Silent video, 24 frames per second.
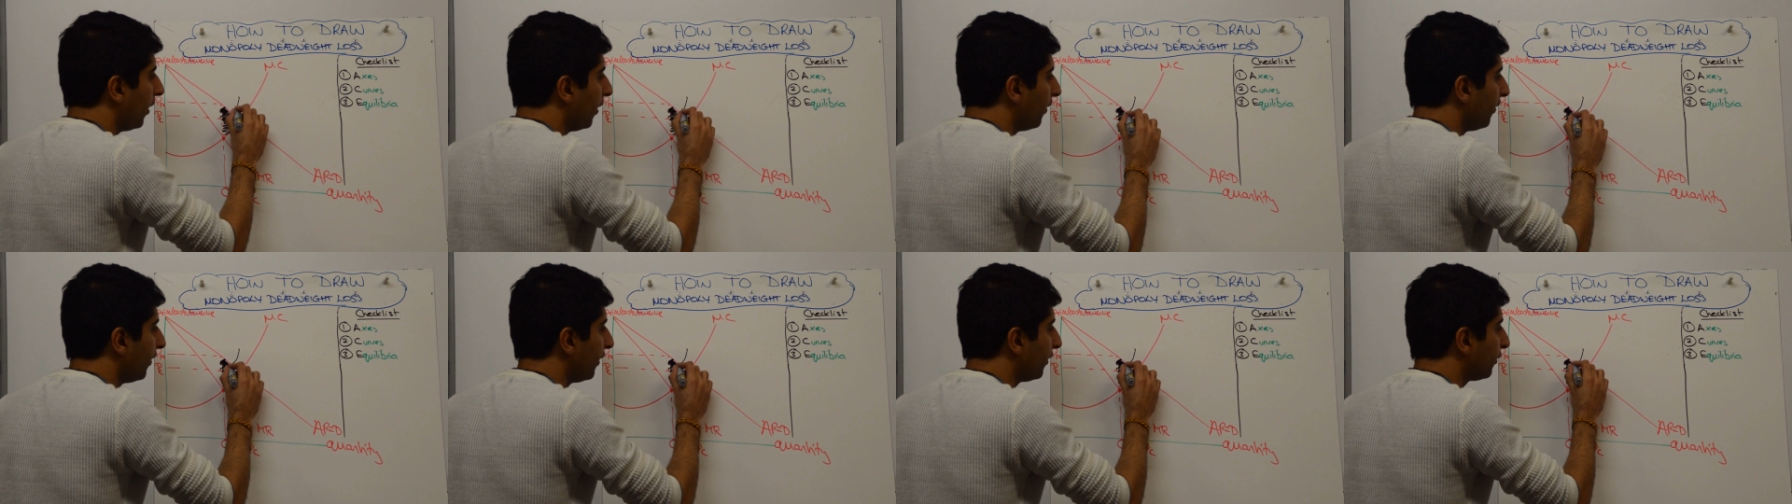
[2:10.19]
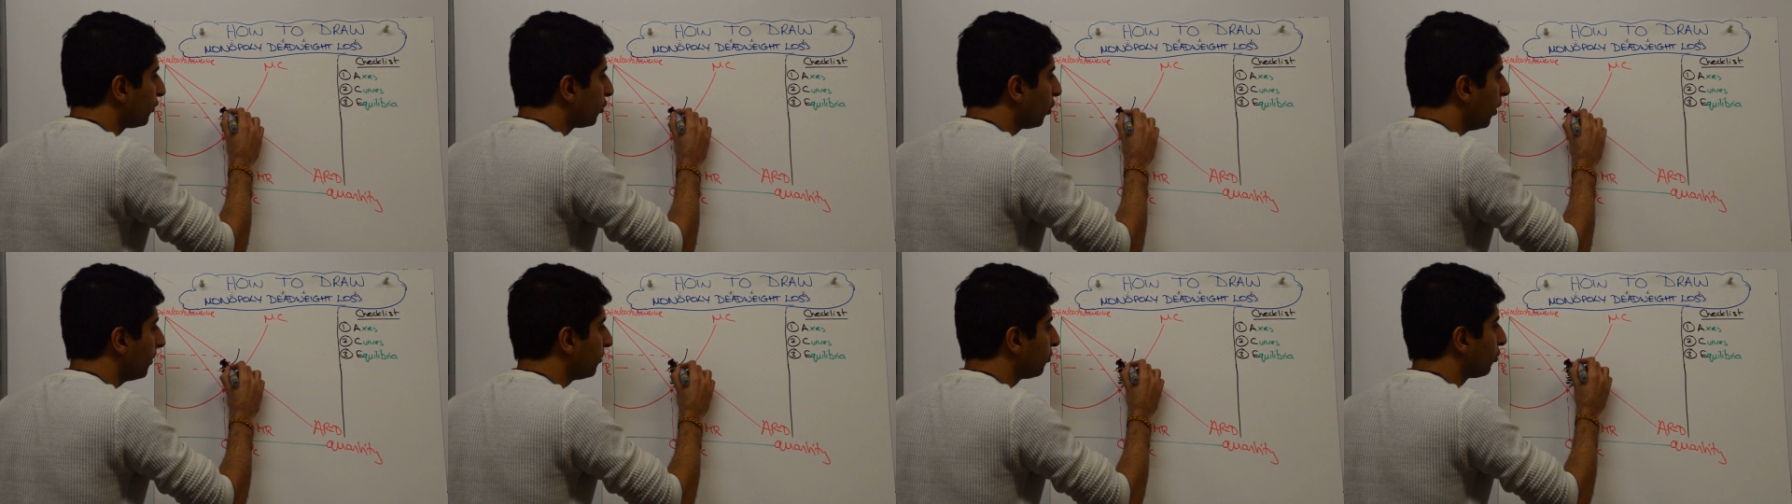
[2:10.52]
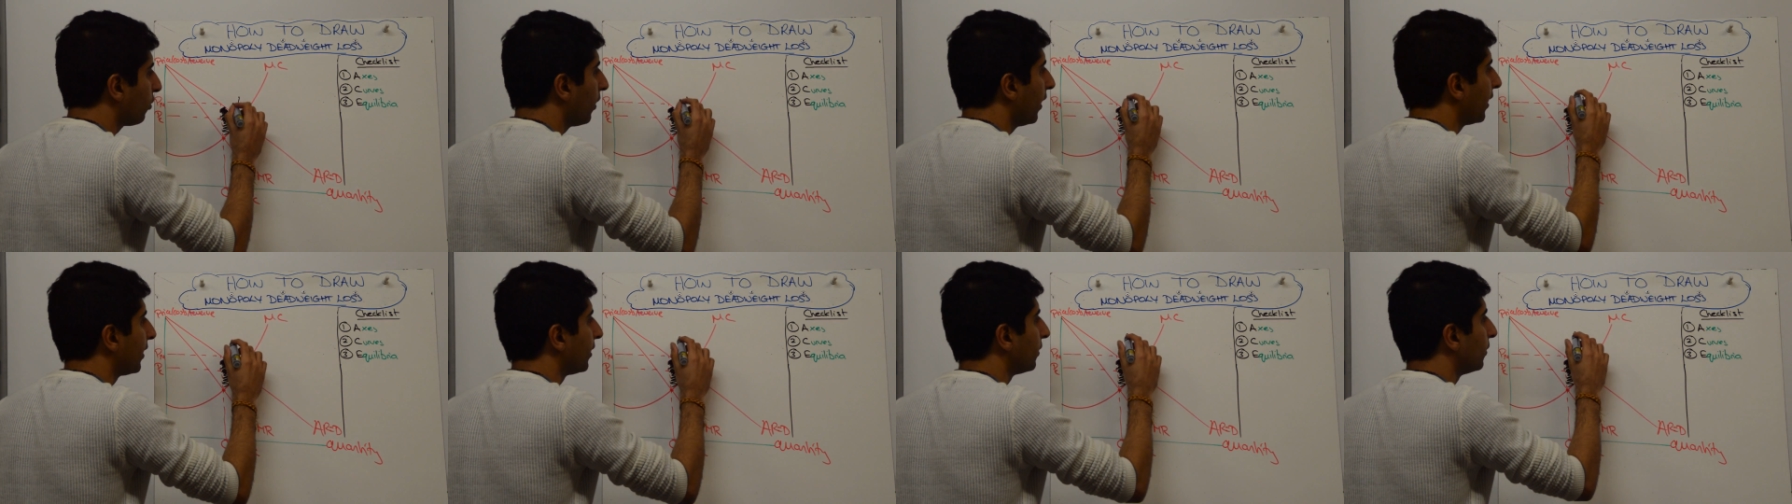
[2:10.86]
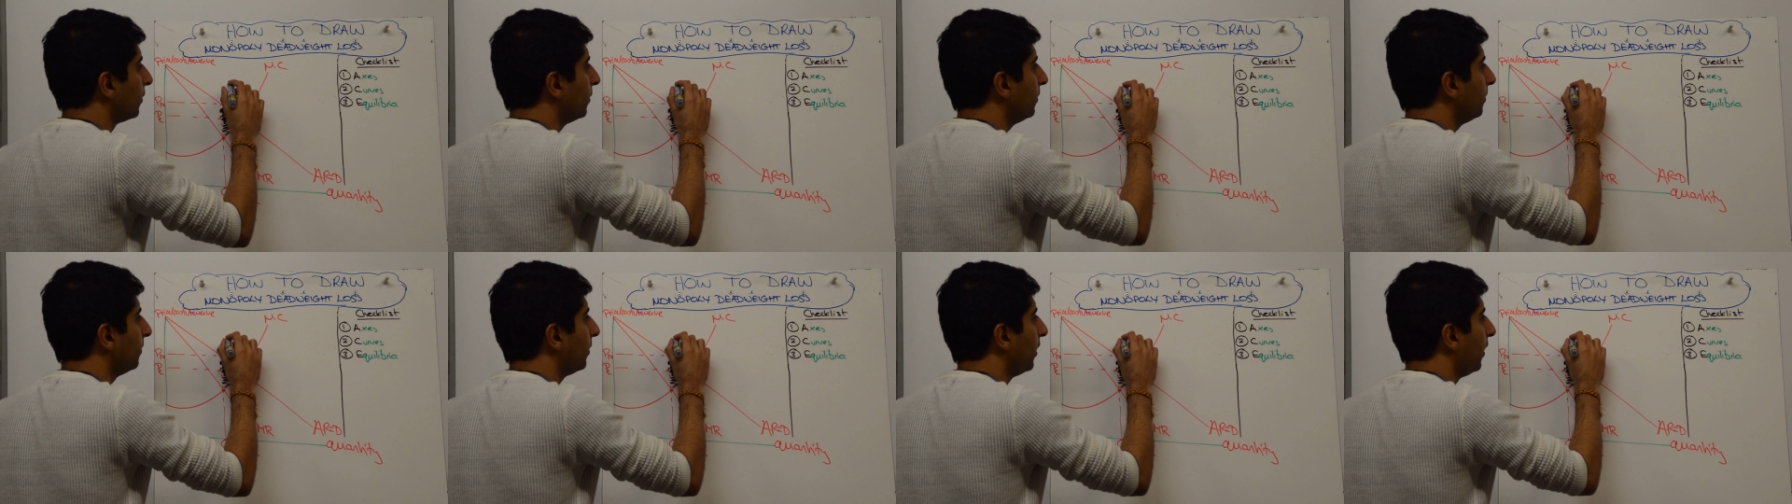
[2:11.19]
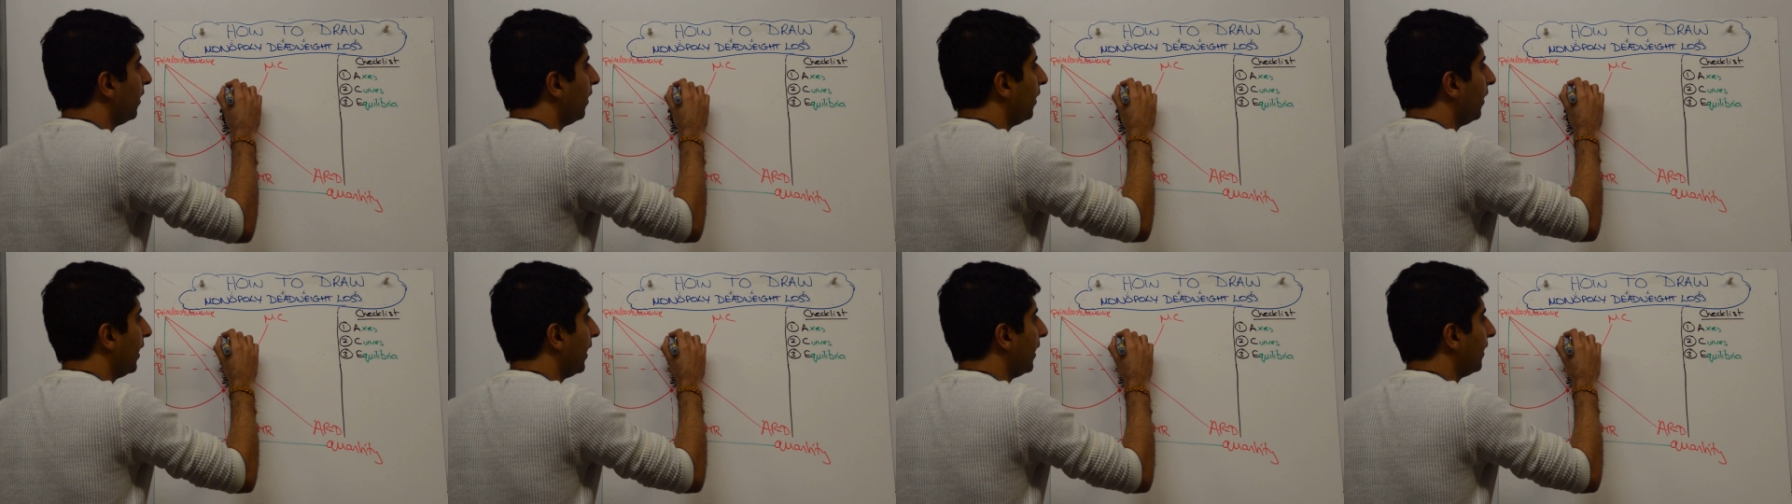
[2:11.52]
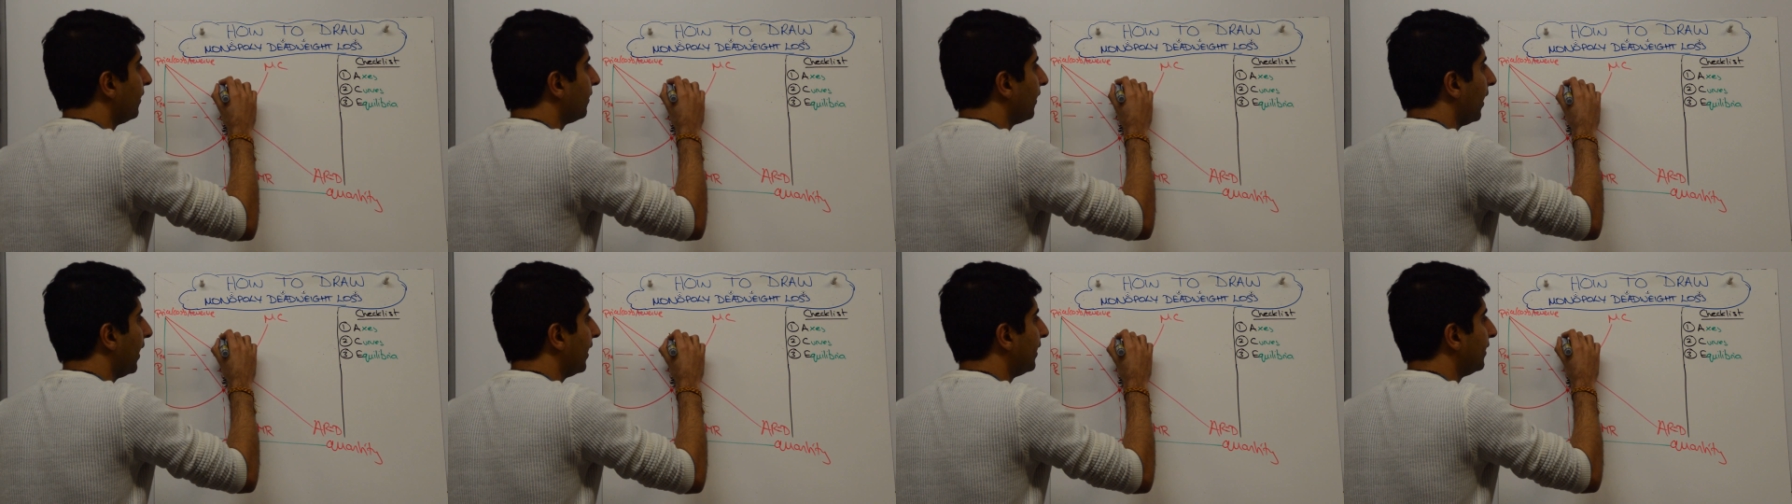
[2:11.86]
This top triangle
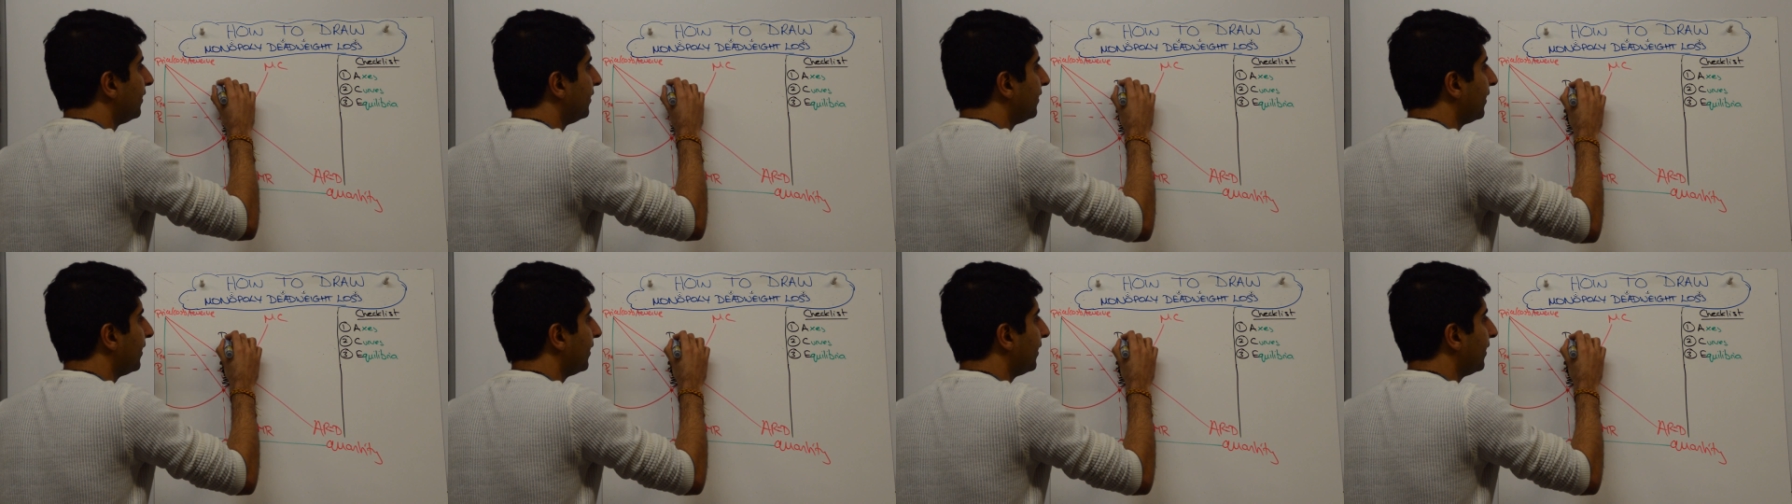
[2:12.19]
is a